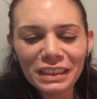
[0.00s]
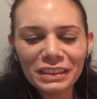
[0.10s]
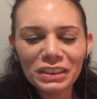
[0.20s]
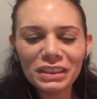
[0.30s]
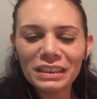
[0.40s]
They're
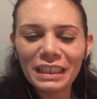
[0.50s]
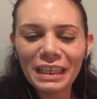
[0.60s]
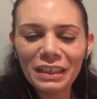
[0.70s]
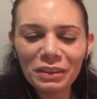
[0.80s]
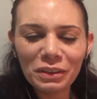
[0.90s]
just
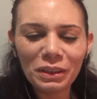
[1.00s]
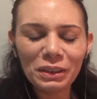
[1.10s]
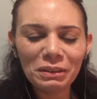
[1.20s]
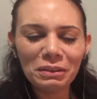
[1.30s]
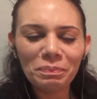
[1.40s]
like,
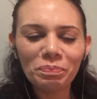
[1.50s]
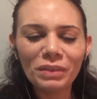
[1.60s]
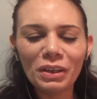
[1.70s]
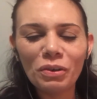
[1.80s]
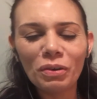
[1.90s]

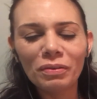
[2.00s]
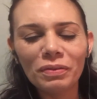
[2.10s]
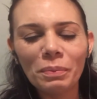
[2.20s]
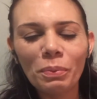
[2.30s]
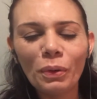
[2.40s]
they're going
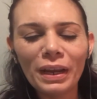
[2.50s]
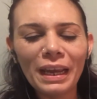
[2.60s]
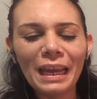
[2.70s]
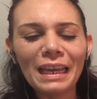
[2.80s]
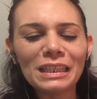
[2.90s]
from point
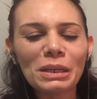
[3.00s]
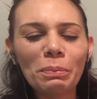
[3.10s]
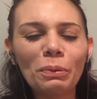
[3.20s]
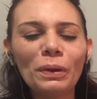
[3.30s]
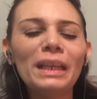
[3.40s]
A to
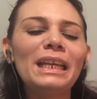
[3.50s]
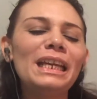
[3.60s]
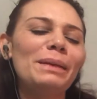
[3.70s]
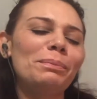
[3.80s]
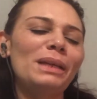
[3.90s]

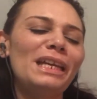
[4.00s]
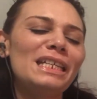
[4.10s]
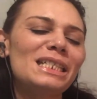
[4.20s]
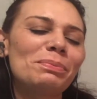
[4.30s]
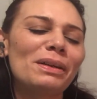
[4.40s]
point
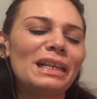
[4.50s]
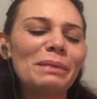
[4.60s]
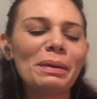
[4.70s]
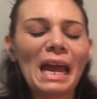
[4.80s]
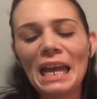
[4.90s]
B,
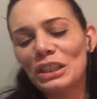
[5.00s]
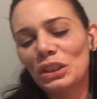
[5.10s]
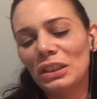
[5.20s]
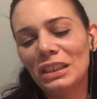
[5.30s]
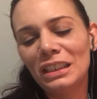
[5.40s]
spreading
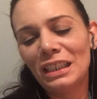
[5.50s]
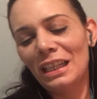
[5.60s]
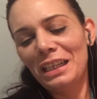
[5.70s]
passion